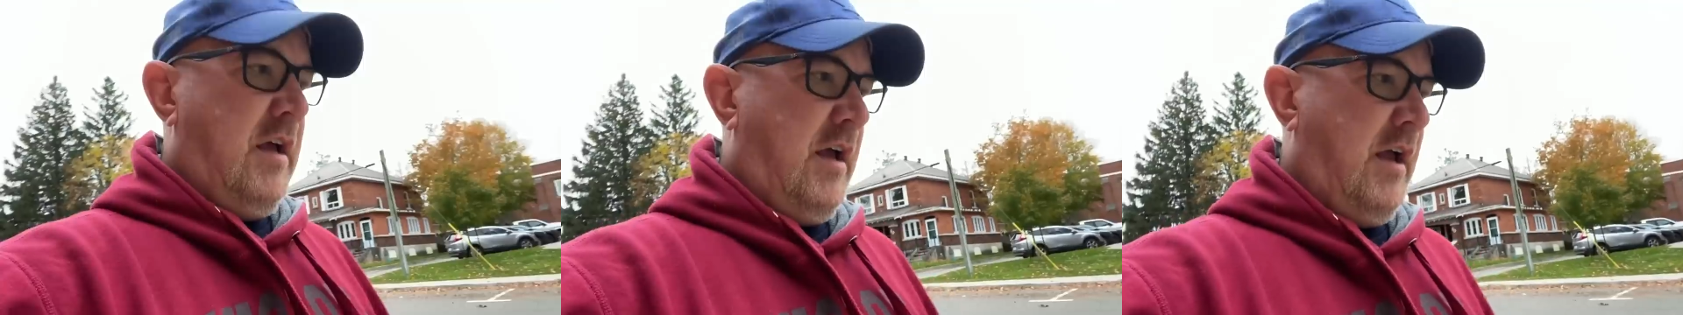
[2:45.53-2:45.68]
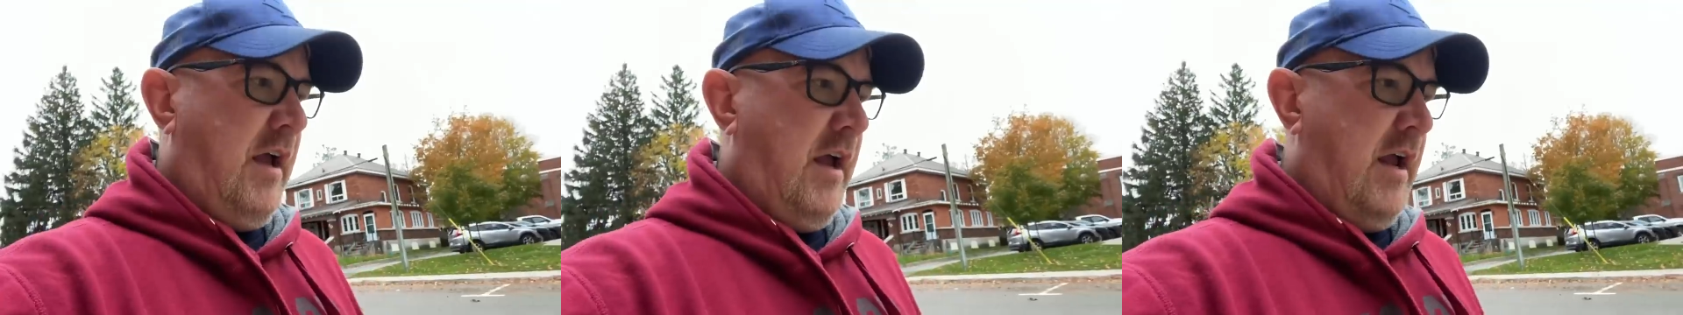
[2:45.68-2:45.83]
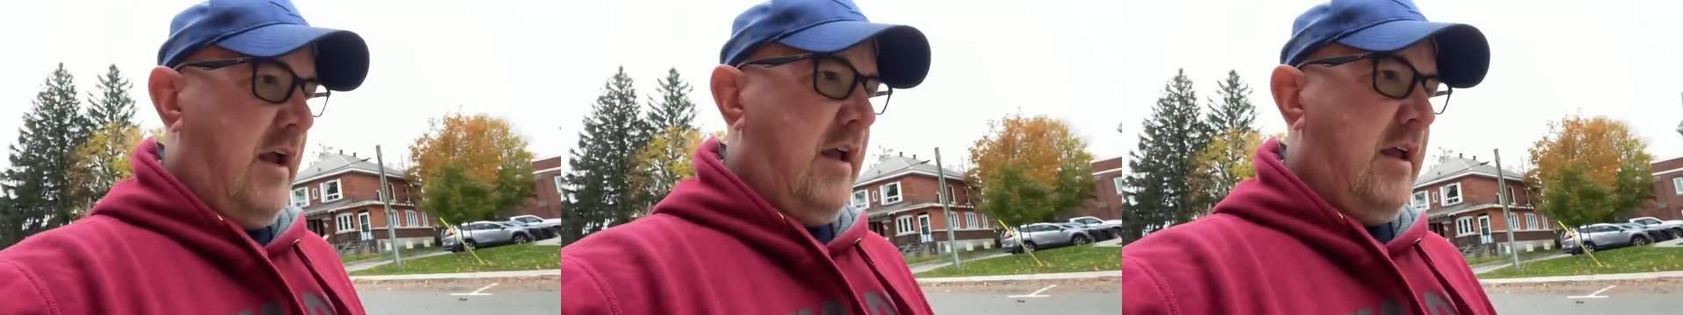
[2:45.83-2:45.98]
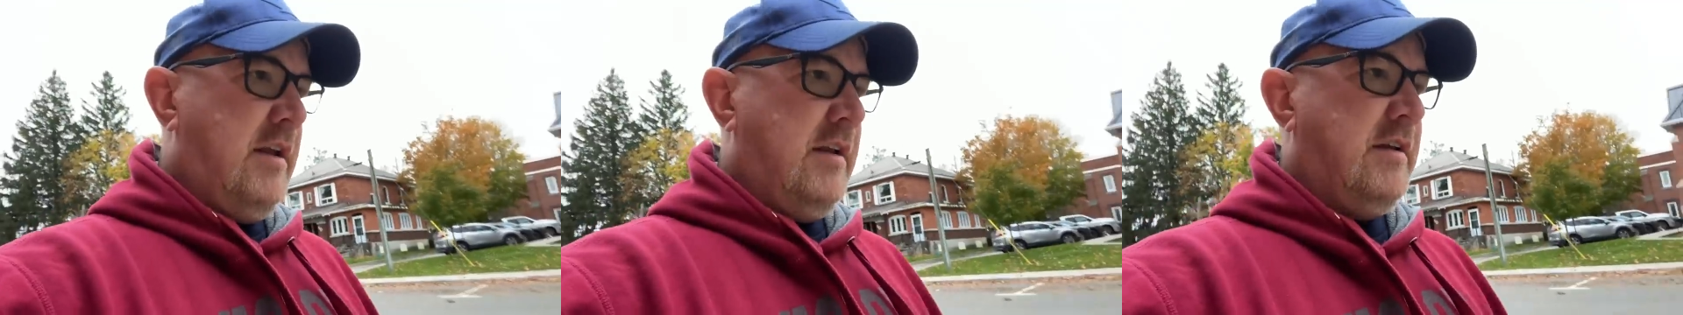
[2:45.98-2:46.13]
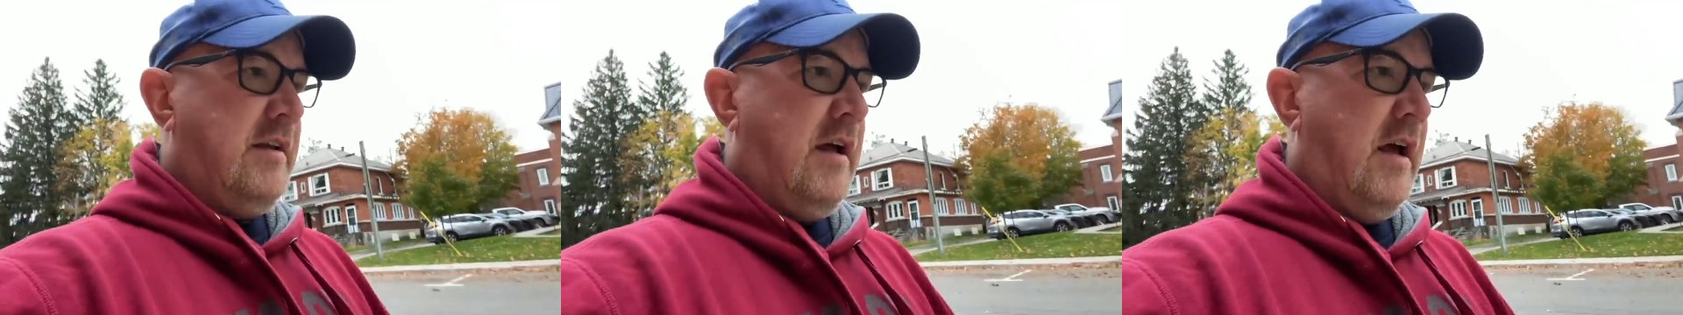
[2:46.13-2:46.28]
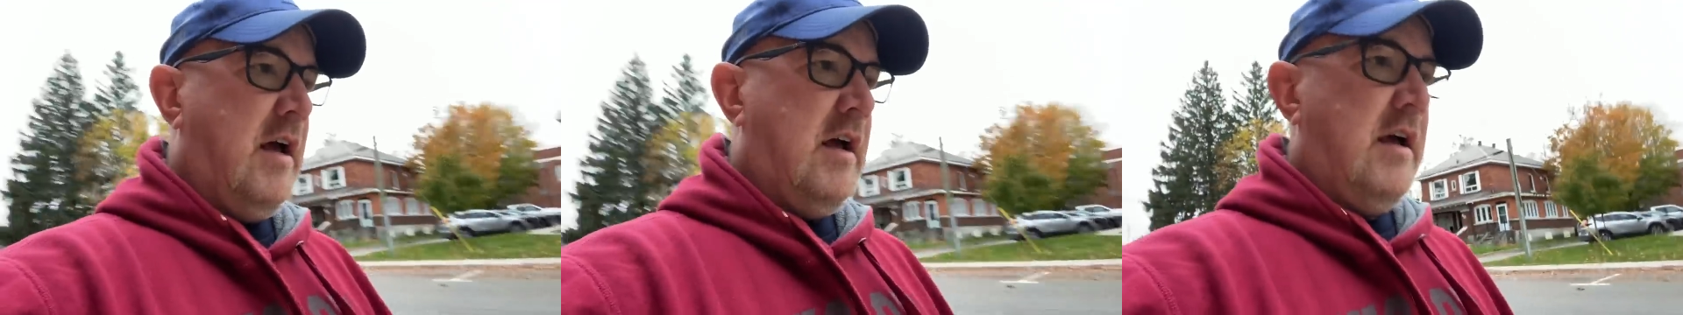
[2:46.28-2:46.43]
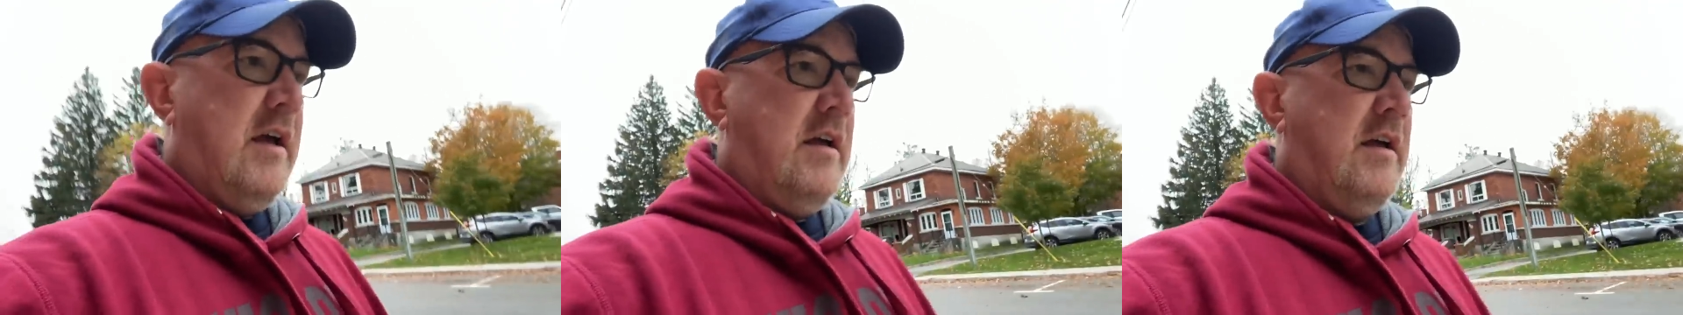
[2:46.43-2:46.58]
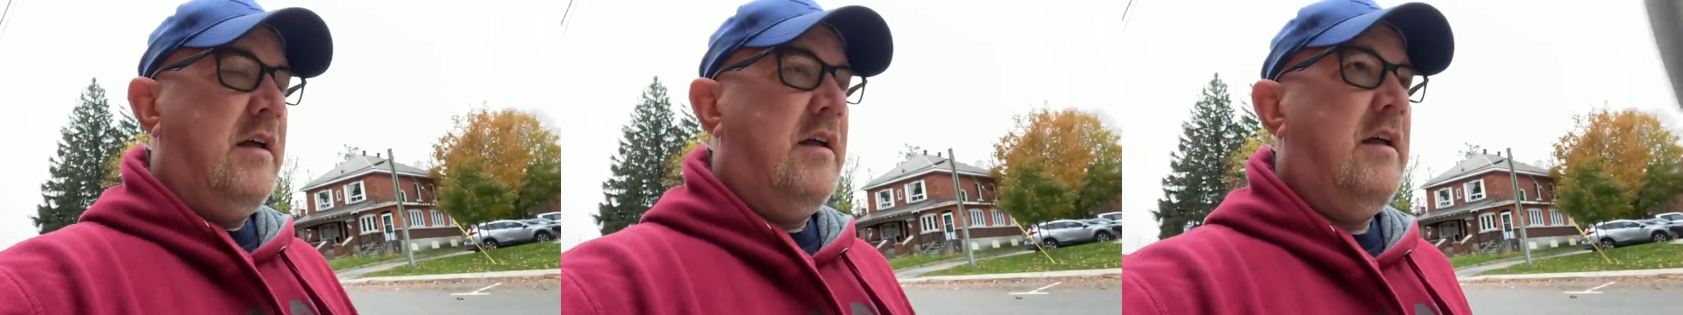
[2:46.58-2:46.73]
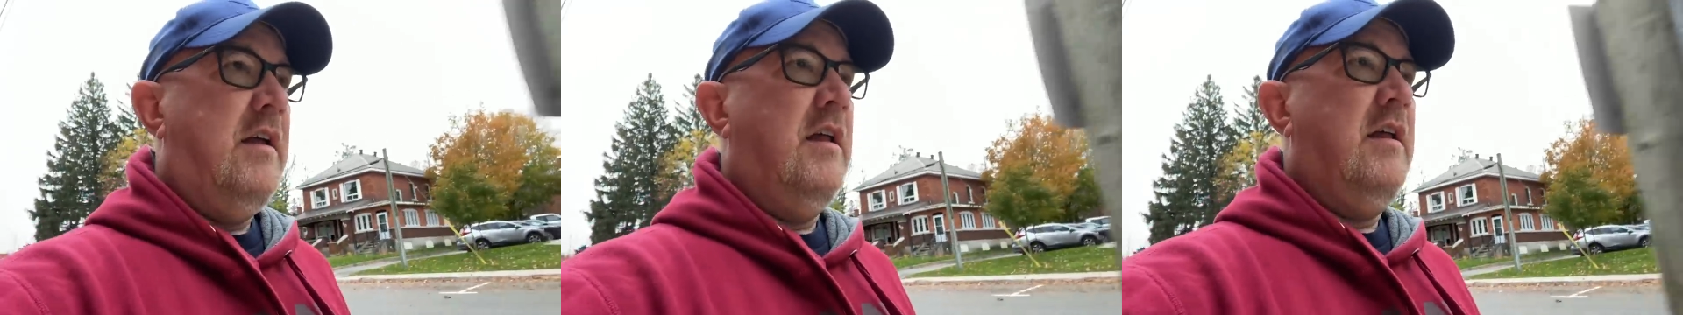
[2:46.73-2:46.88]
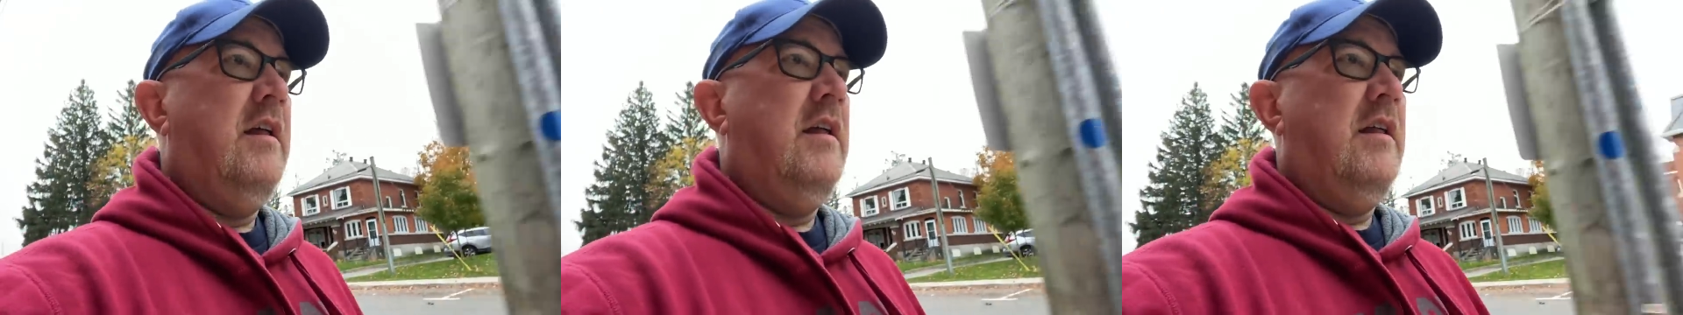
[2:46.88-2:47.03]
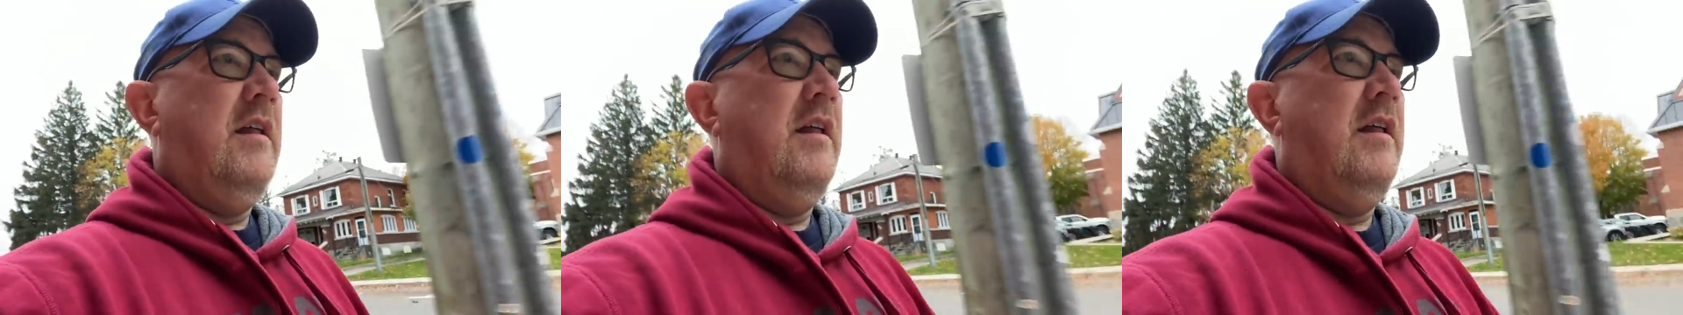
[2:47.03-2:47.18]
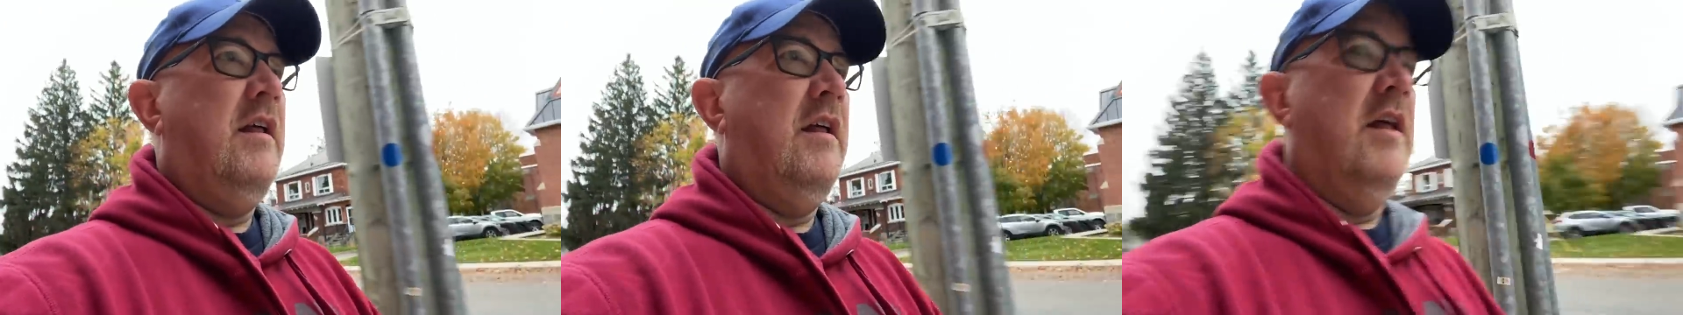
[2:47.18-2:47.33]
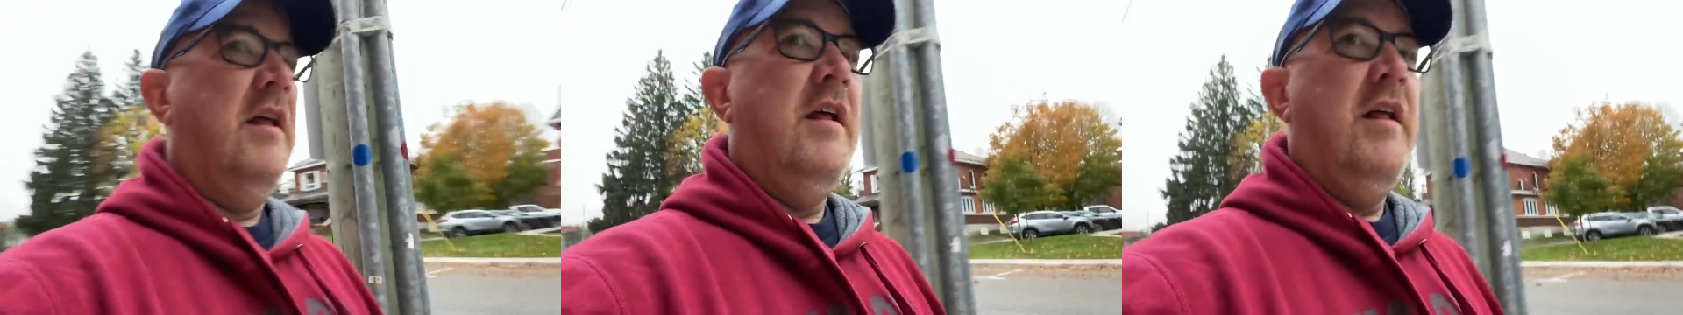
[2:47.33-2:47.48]
And uh, then
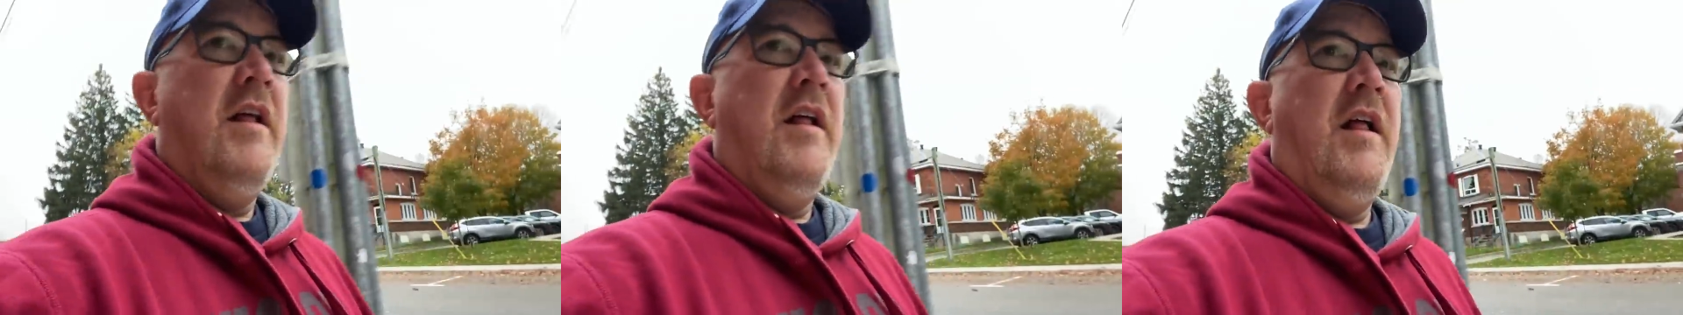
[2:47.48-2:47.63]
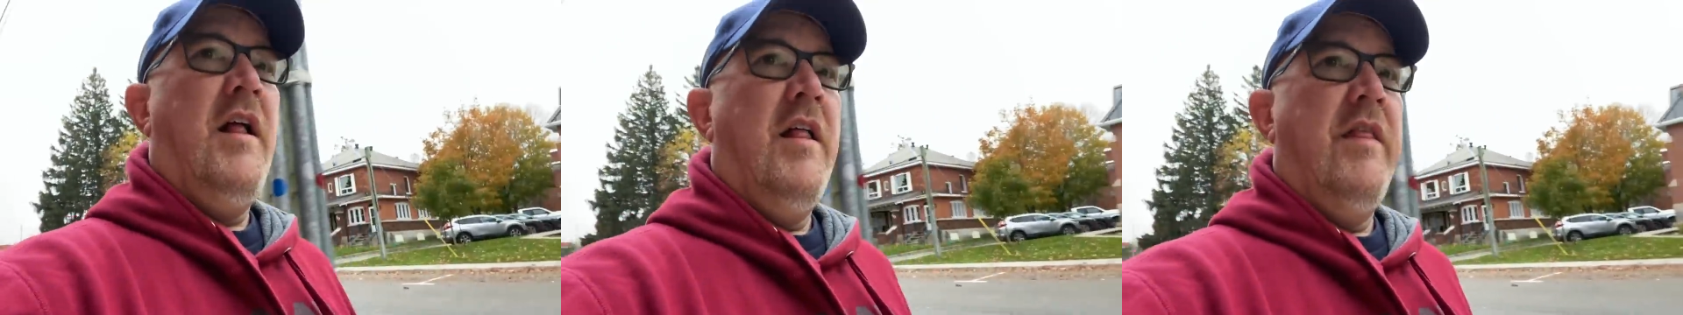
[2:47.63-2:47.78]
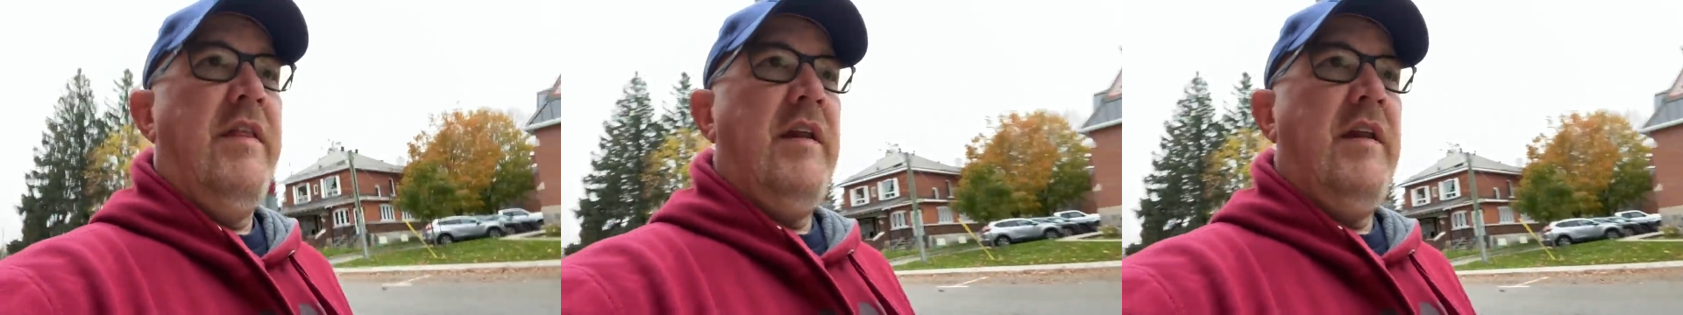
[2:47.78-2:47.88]
I'm